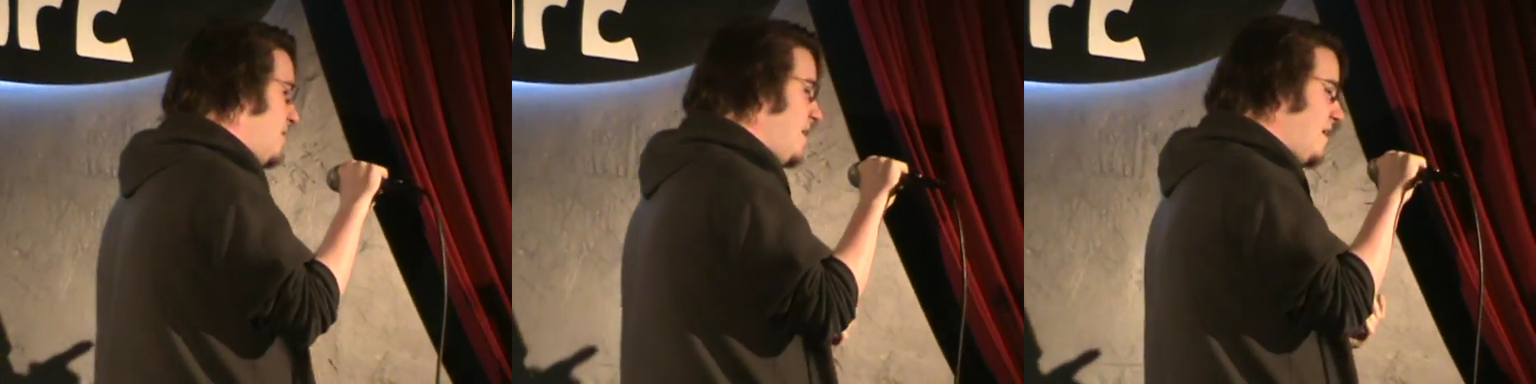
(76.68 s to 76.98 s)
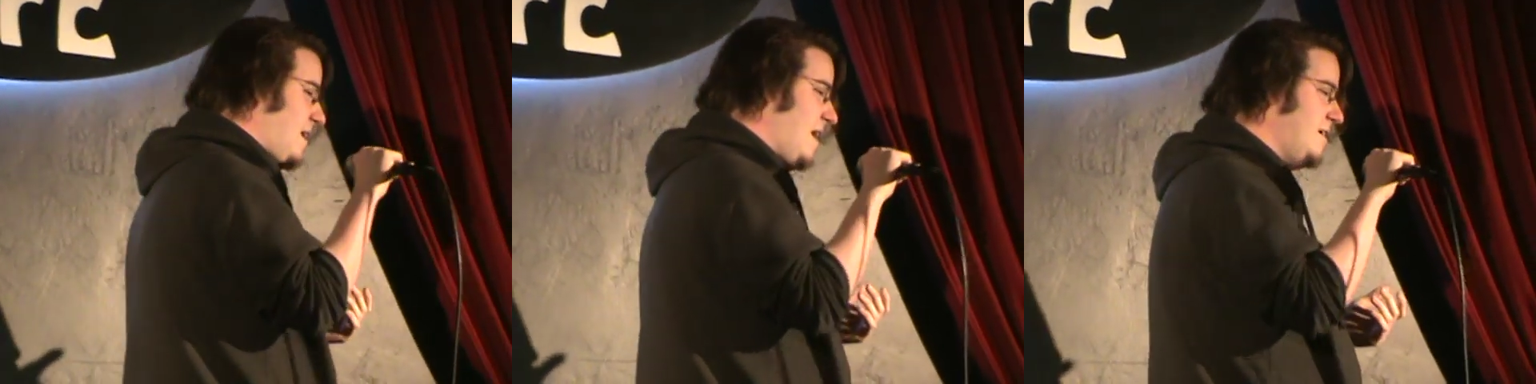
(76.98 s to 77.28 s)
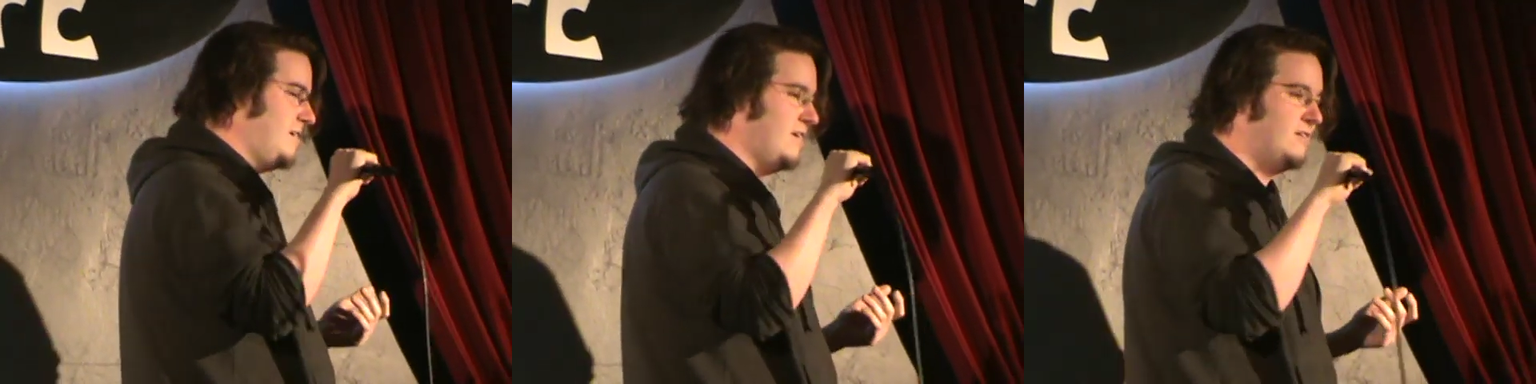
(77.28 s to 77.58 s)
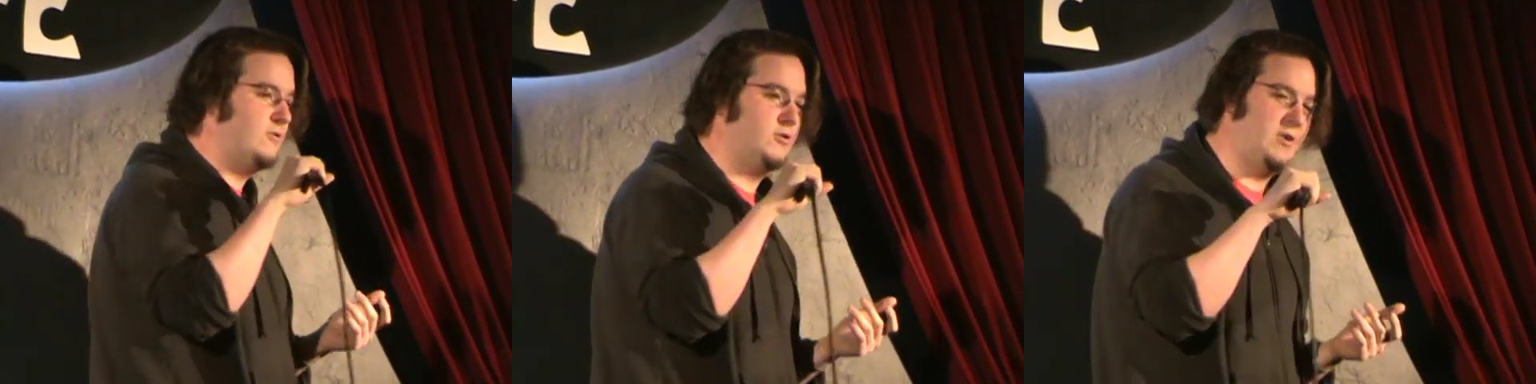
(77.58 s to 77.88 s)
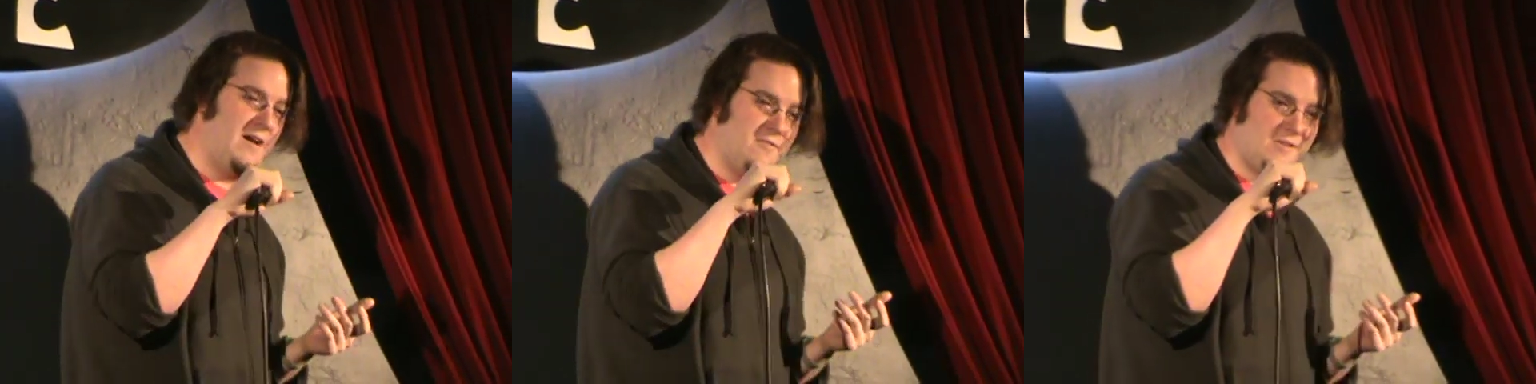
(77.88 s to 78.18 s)
I had to get a new
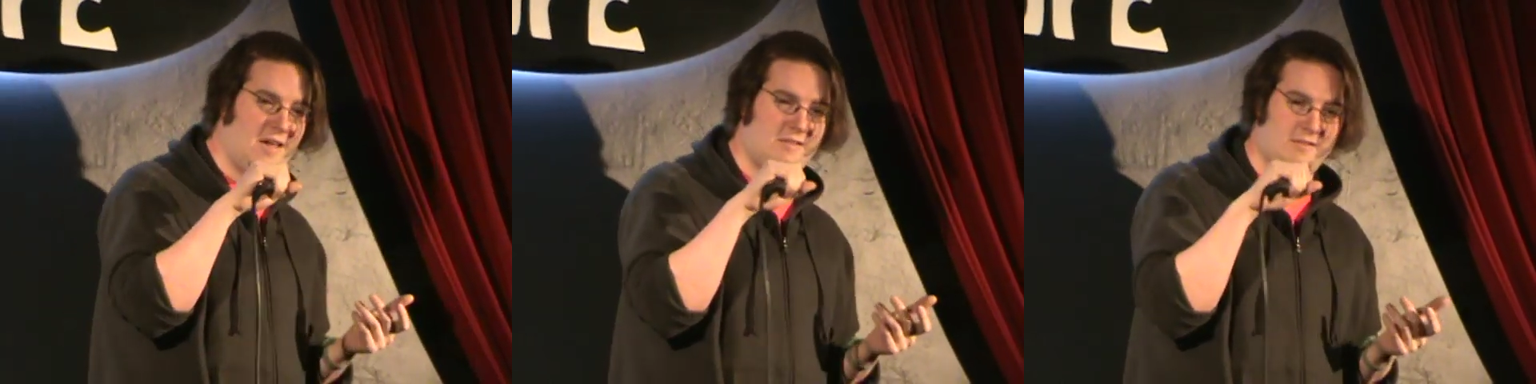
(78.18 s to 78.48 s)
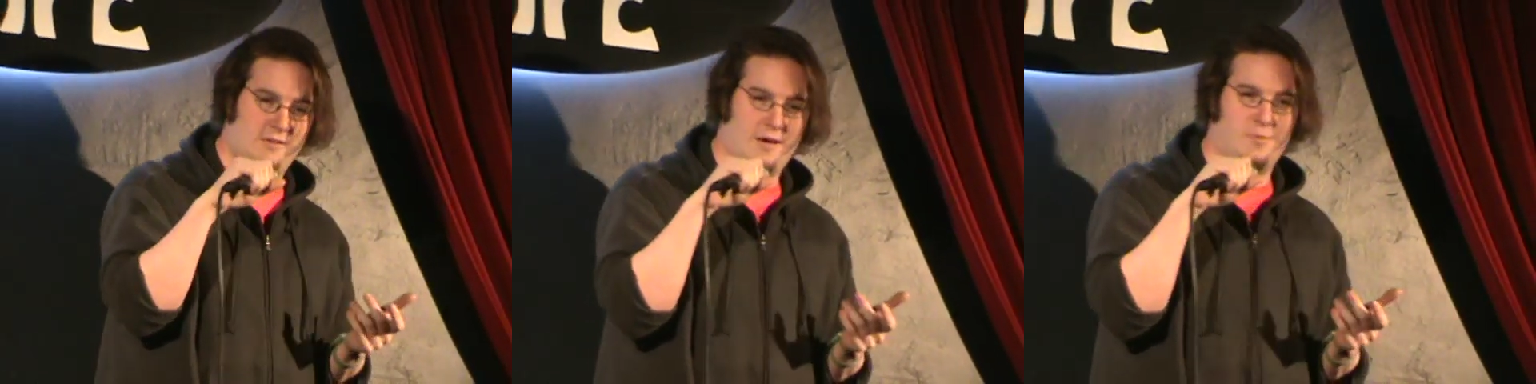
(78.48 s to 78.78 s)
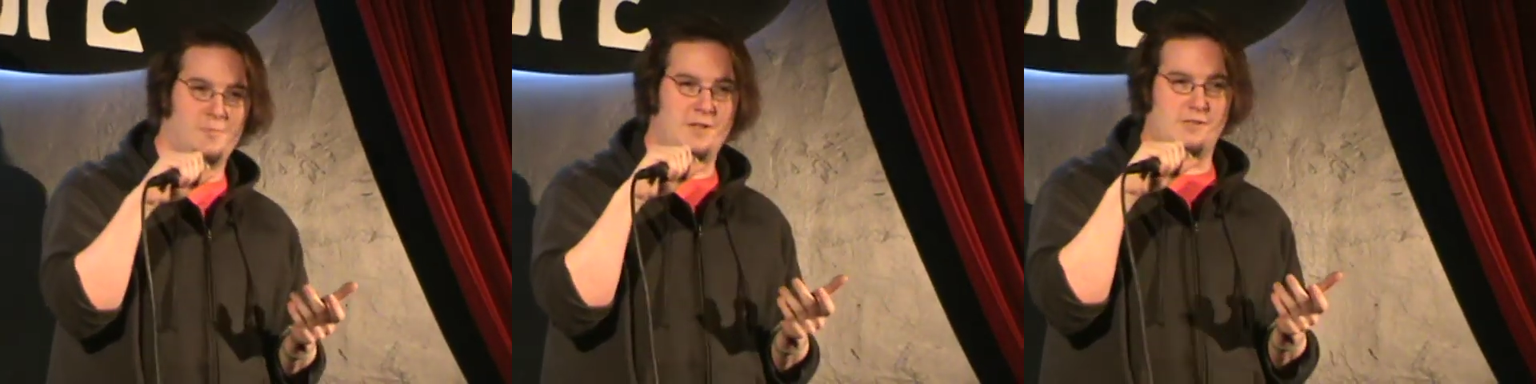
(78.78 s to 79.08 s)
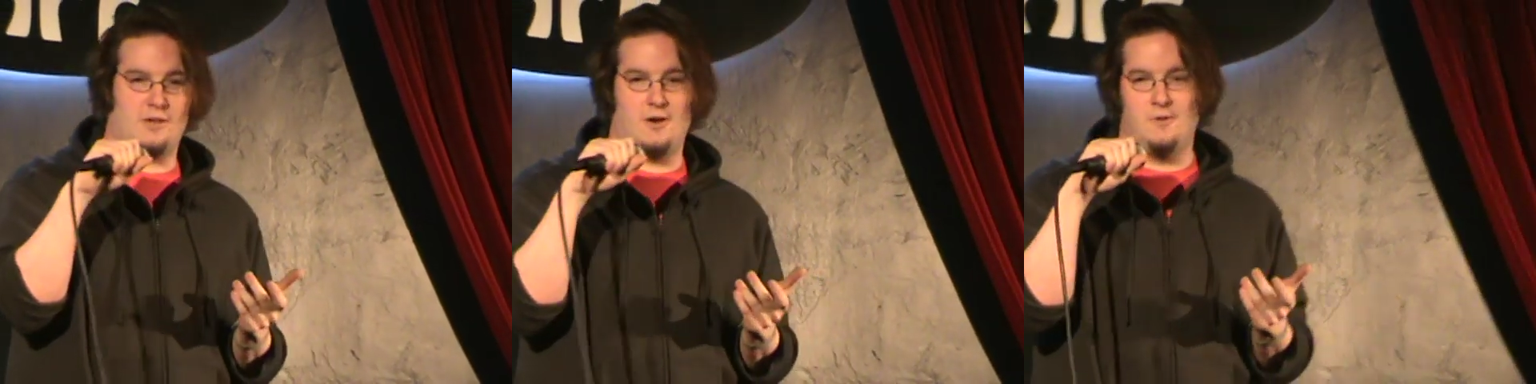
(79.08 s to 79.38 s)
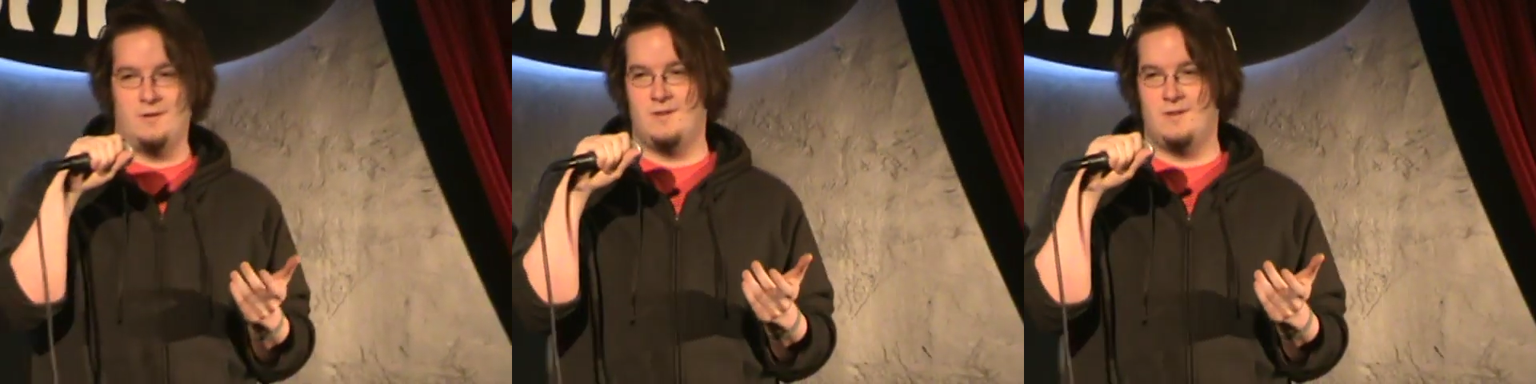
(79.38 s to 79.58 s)
driver's license a couple months ago.